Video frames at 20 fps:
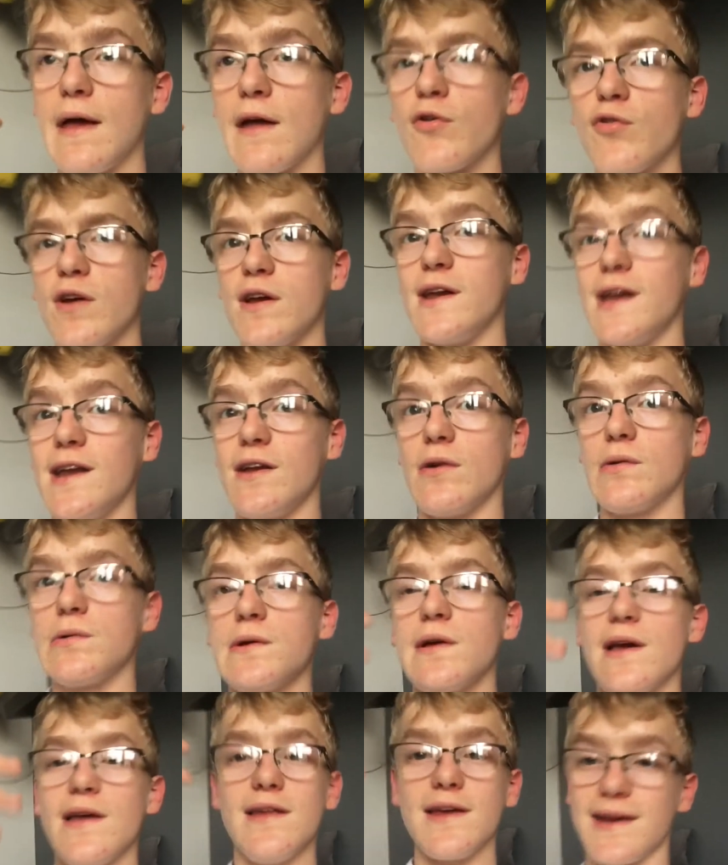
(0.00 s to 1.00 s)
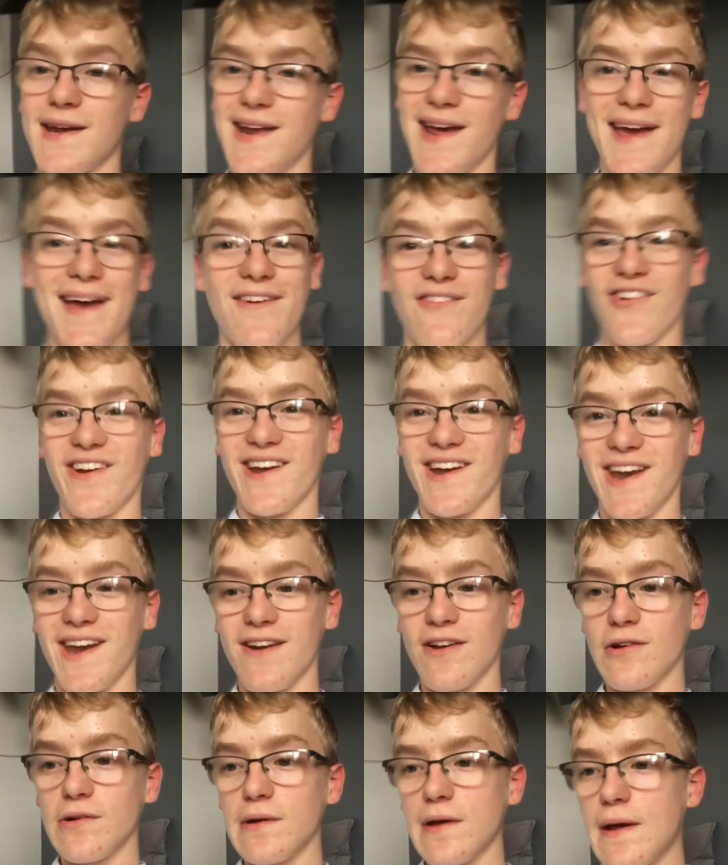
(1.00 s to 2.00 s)
Green Needle, you can hear Green
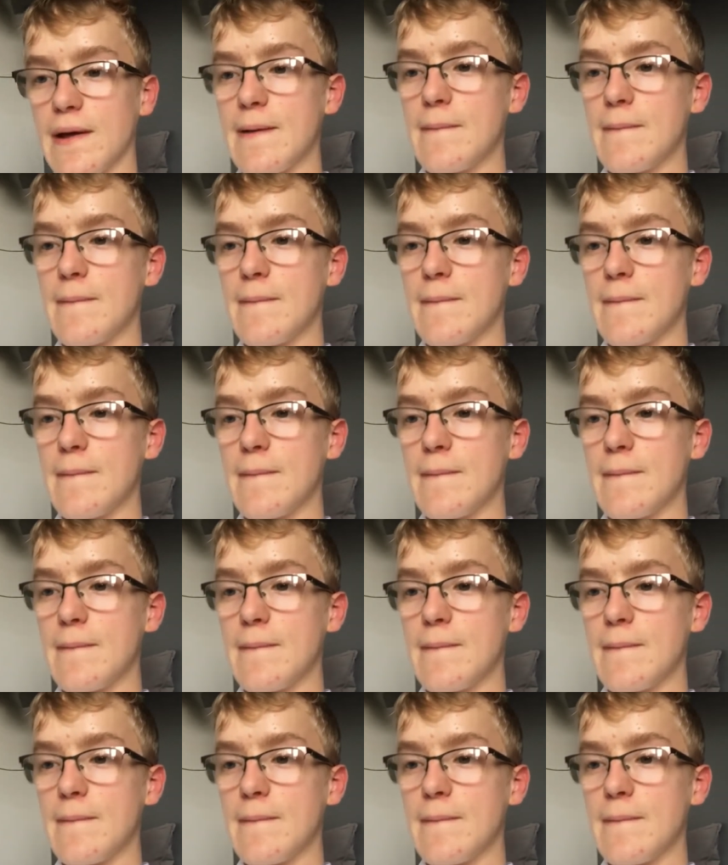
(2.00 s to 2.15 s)
Needle.